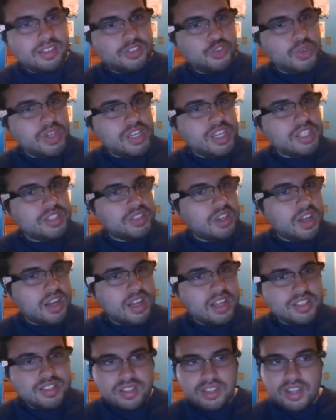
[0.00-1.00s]
trees
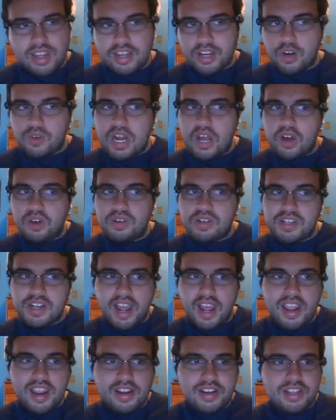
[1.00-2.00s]
cost like around
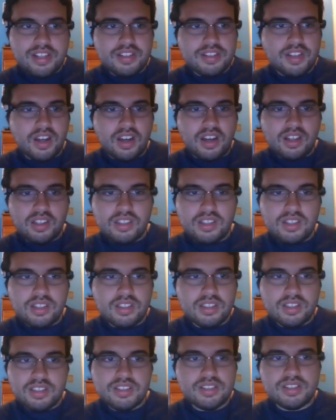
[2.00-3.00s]

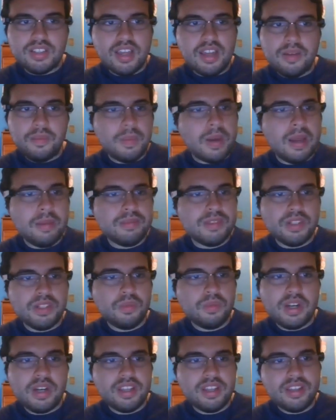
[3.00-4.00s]
$90, and mom
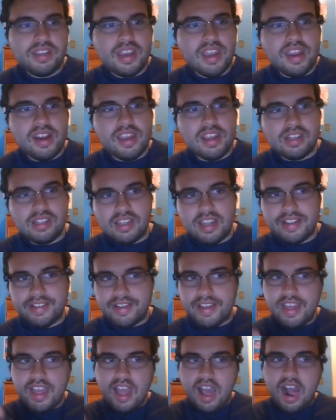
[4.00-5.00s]
didn't want to get it.
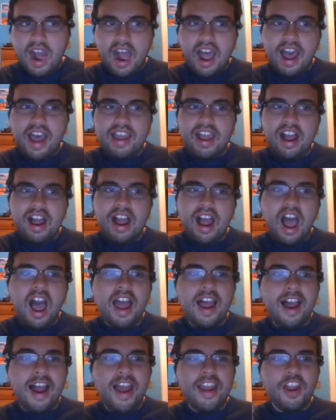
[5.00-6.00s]
Like, I
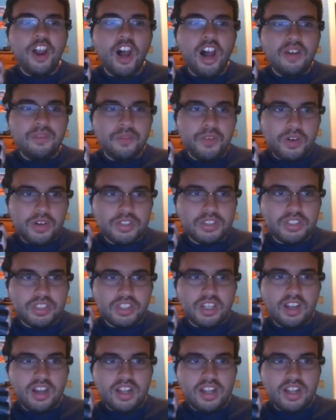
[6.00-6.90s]
offered